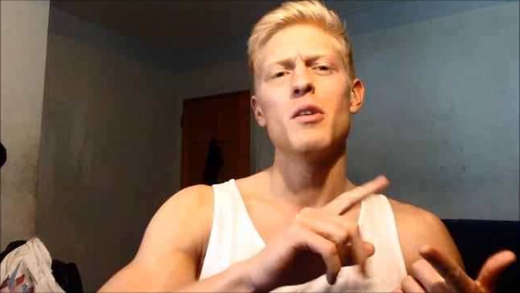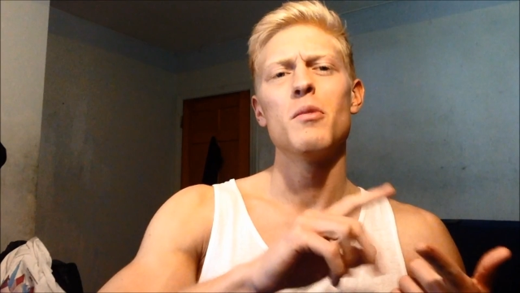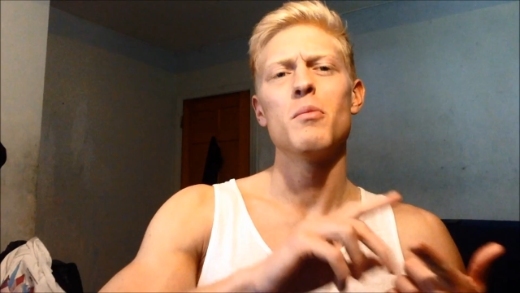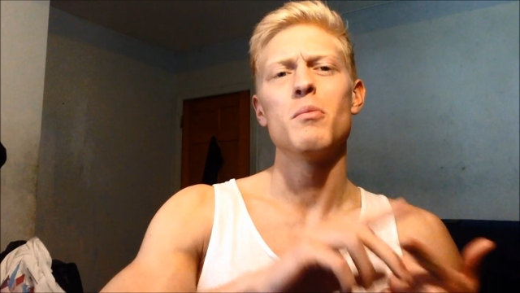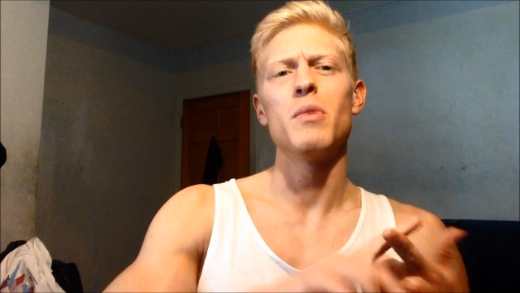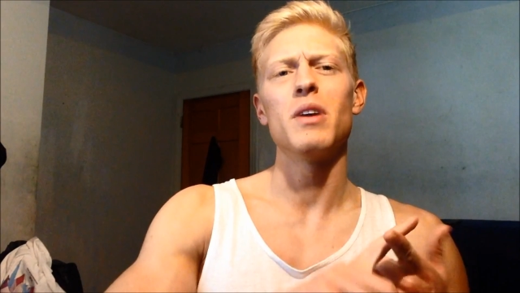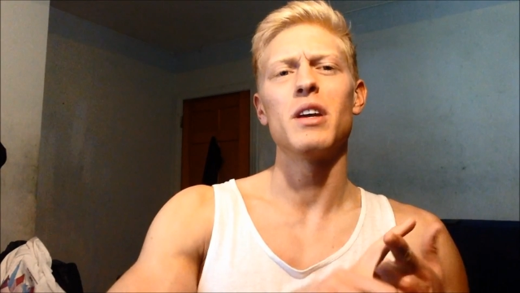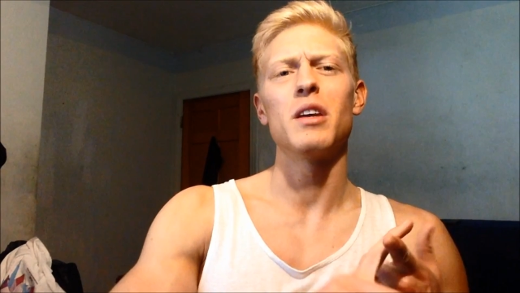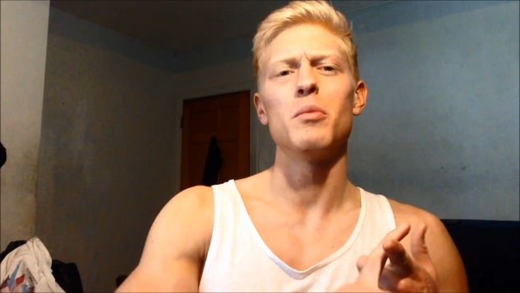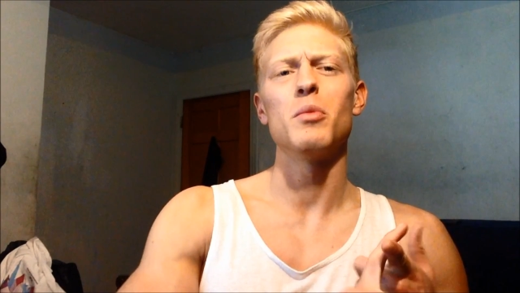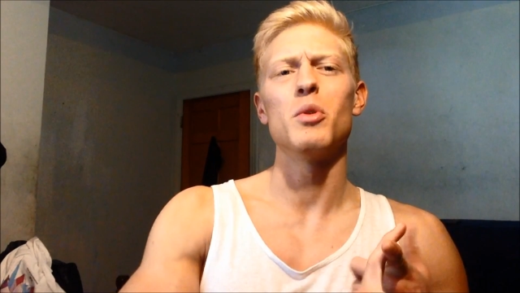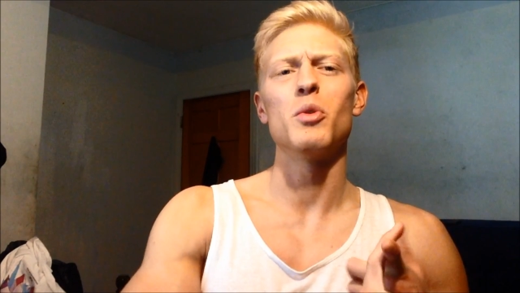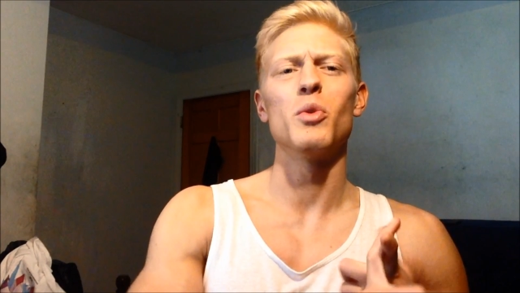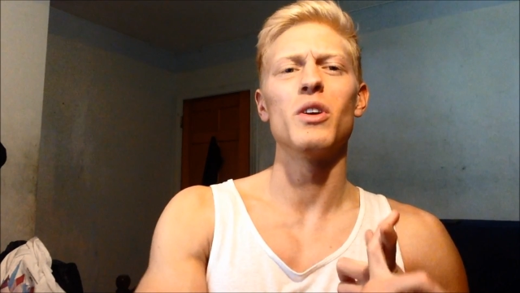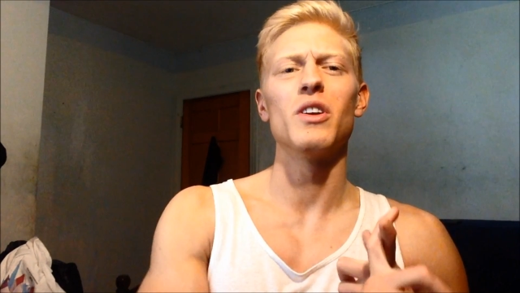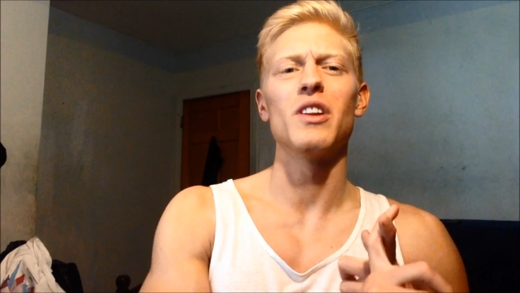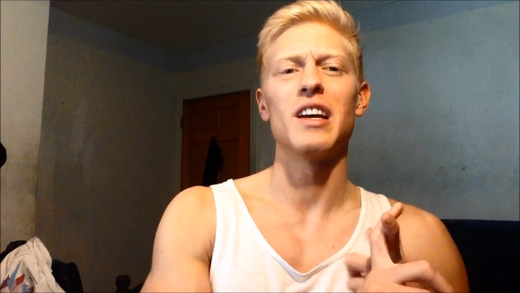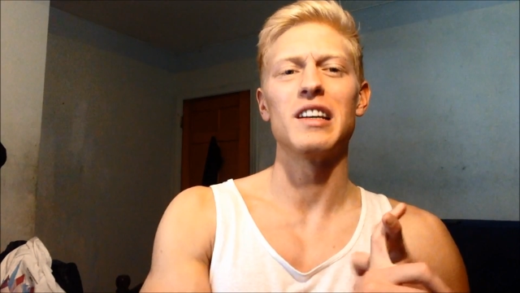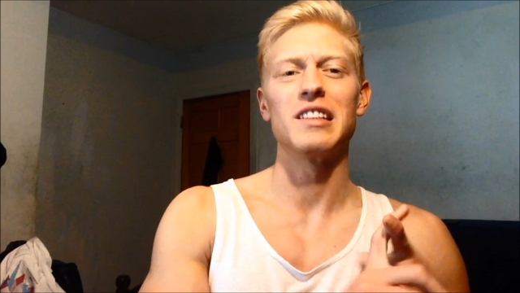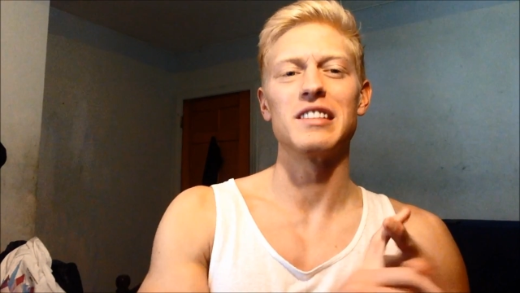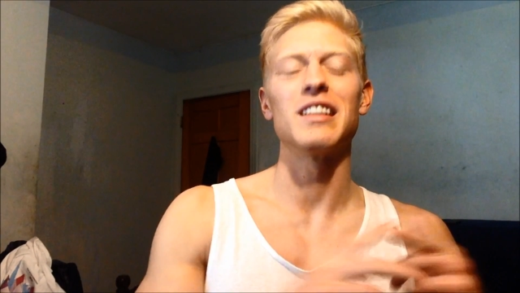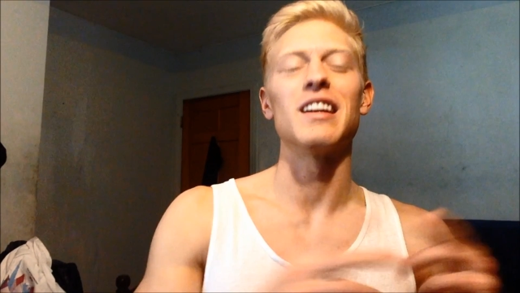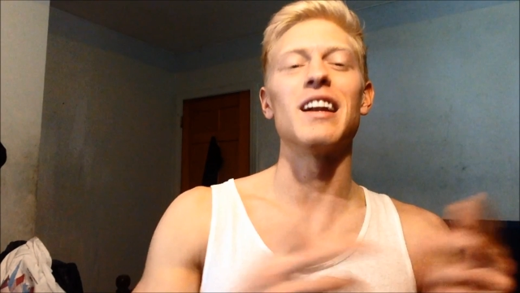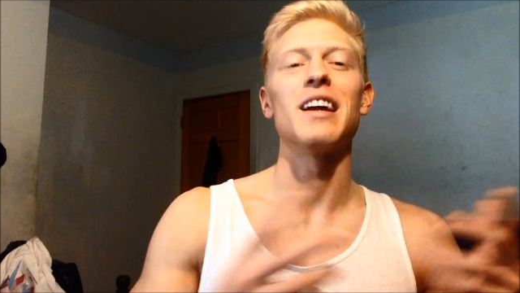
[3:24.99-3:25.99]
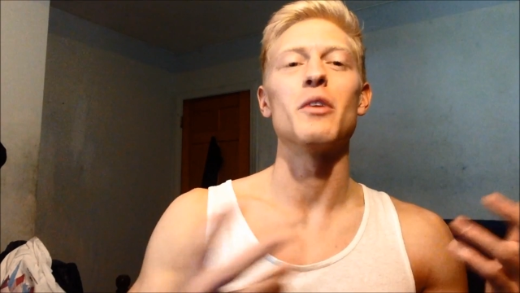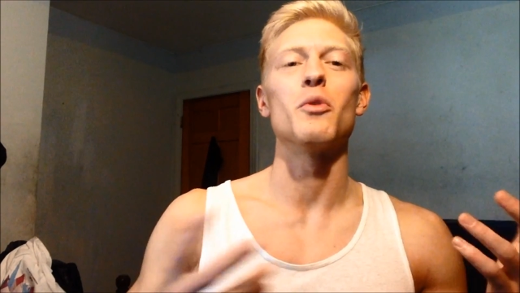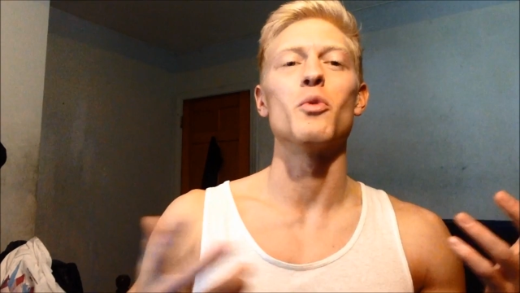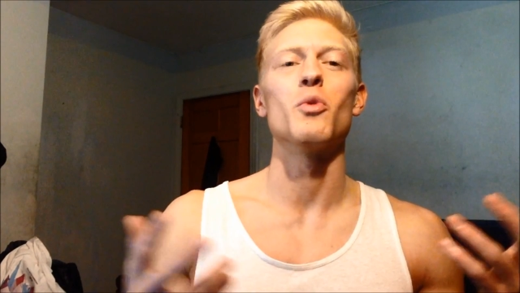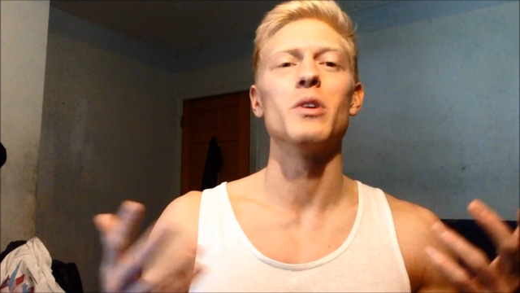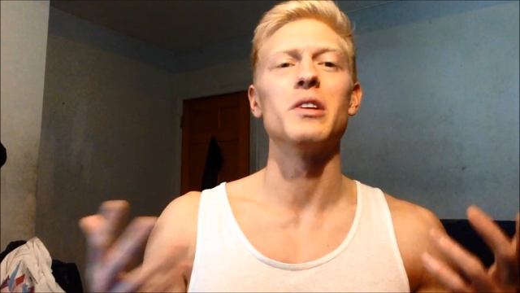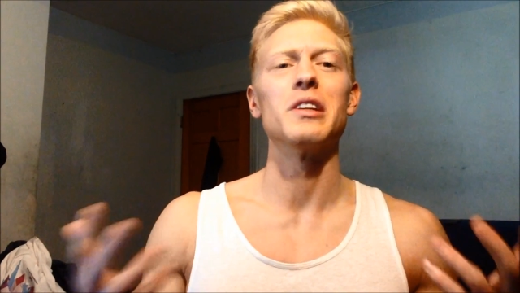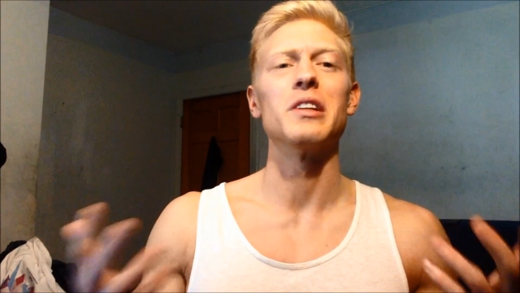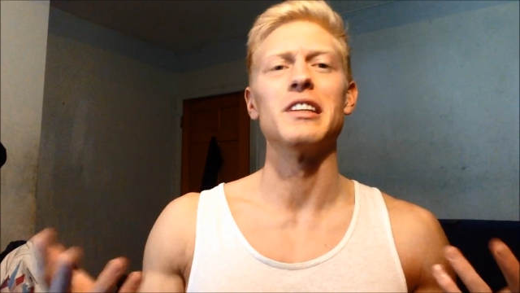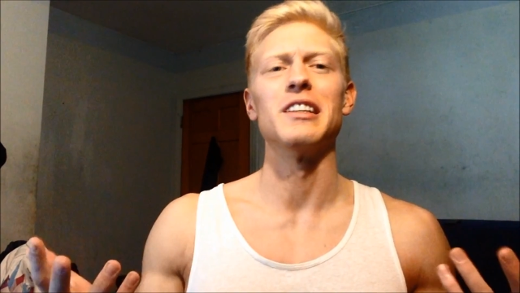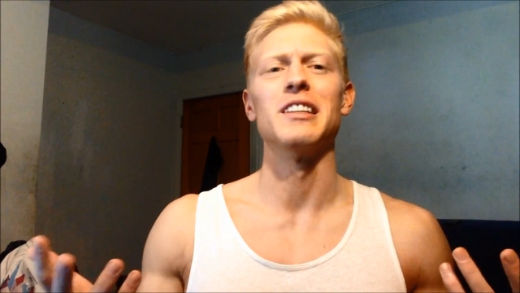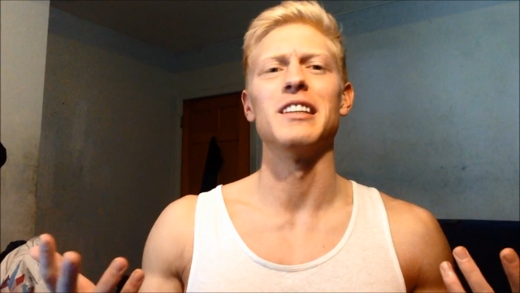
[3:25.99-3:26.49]
making me realize that I
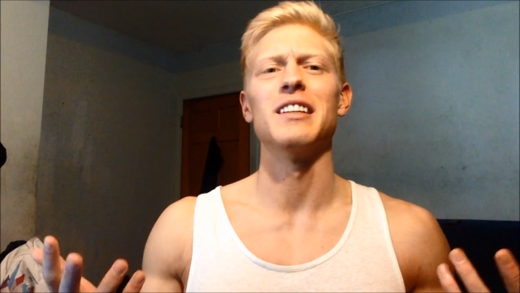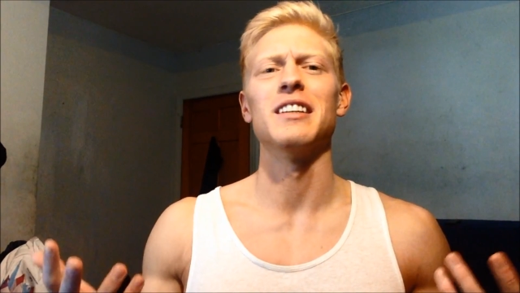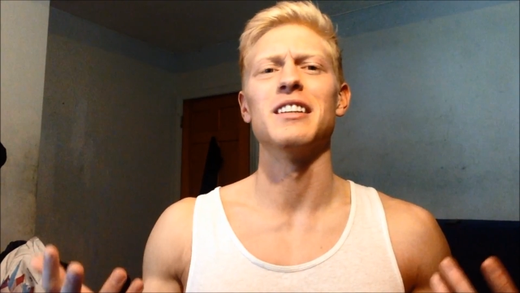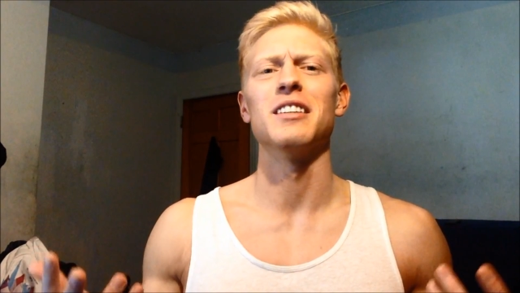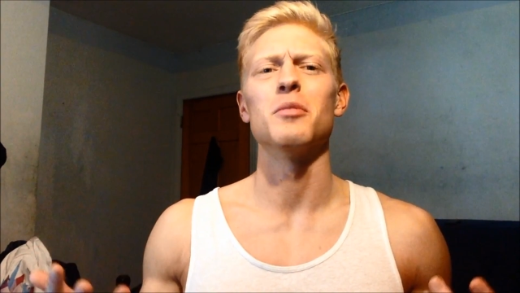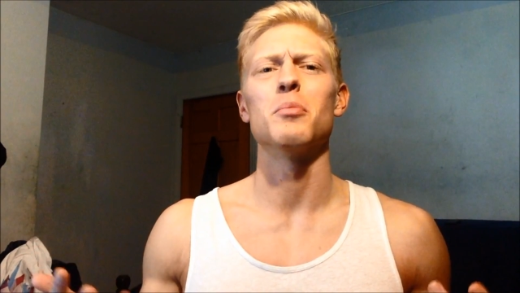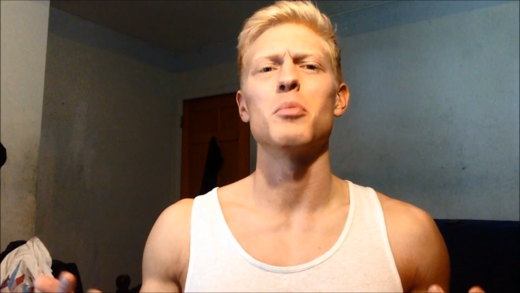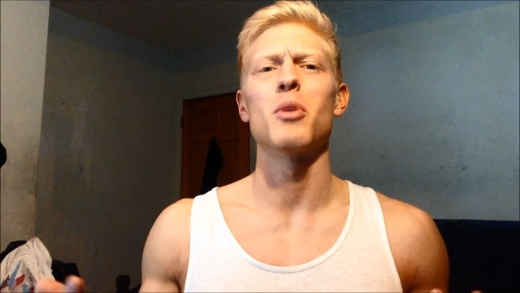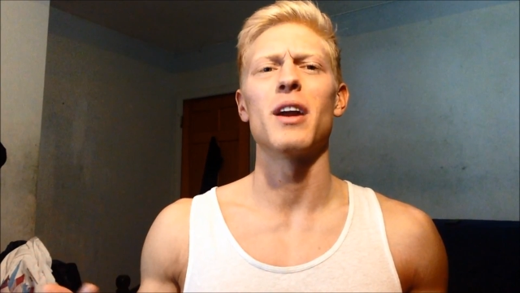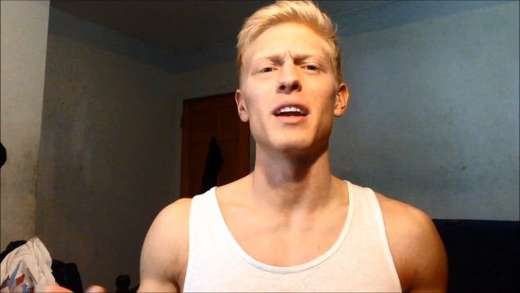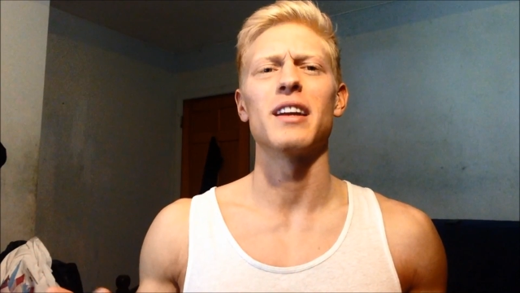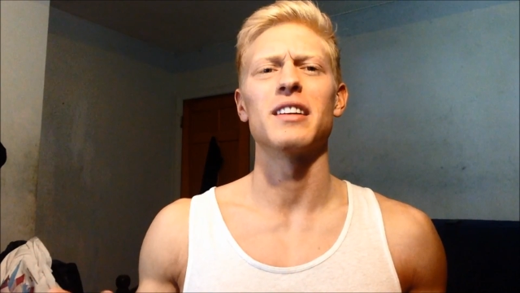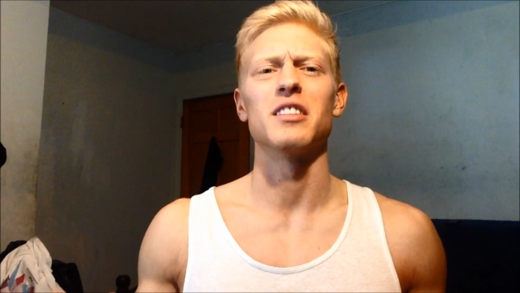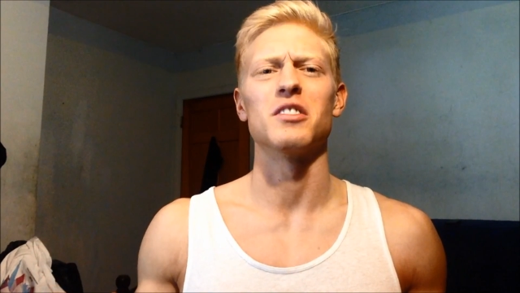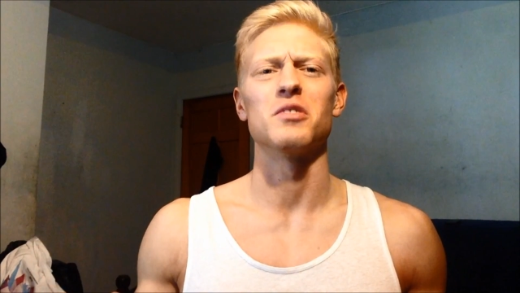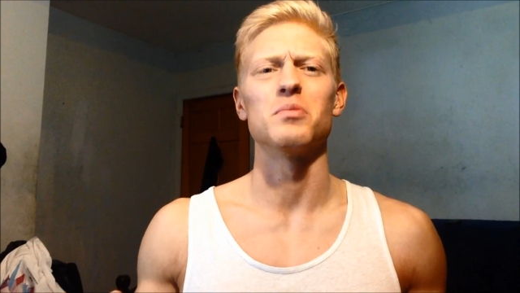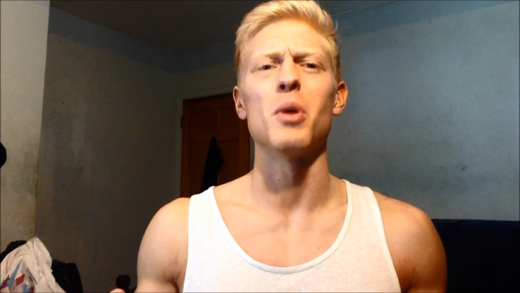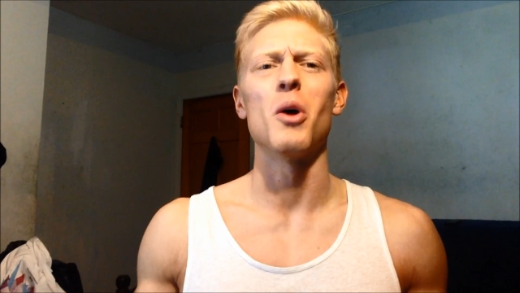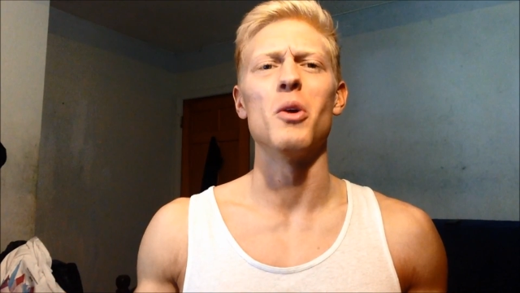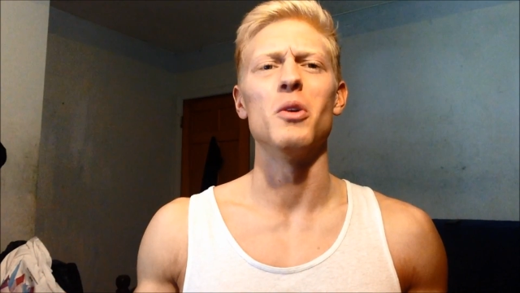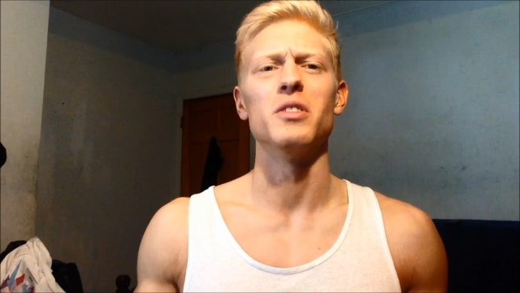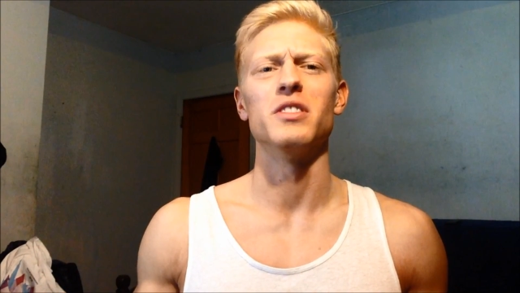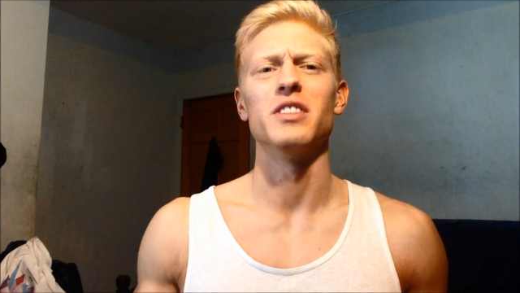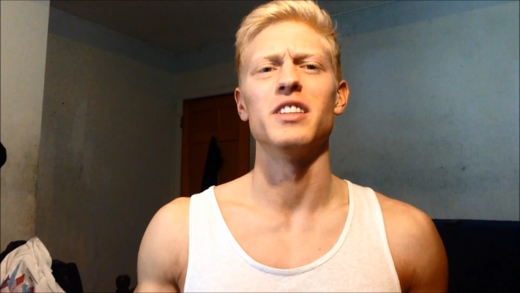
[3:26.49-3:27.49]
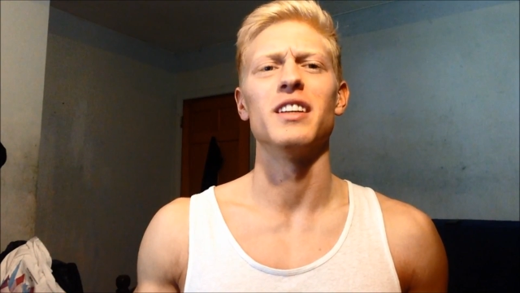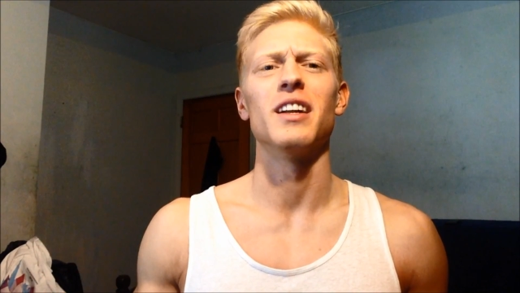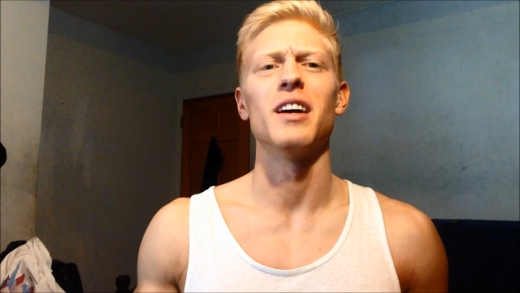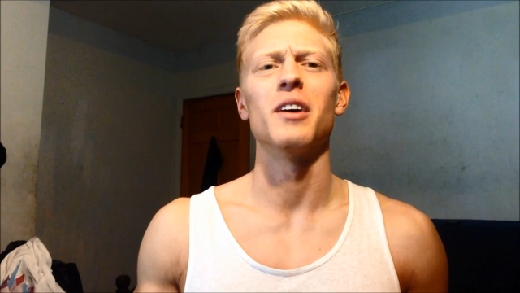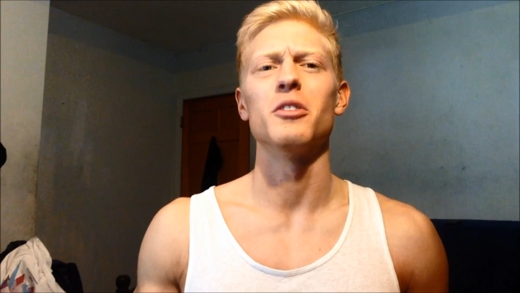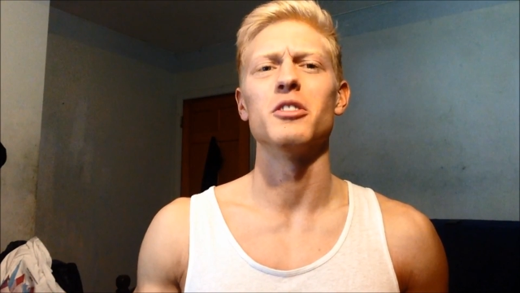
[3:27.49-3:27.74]
really needed to practice posing,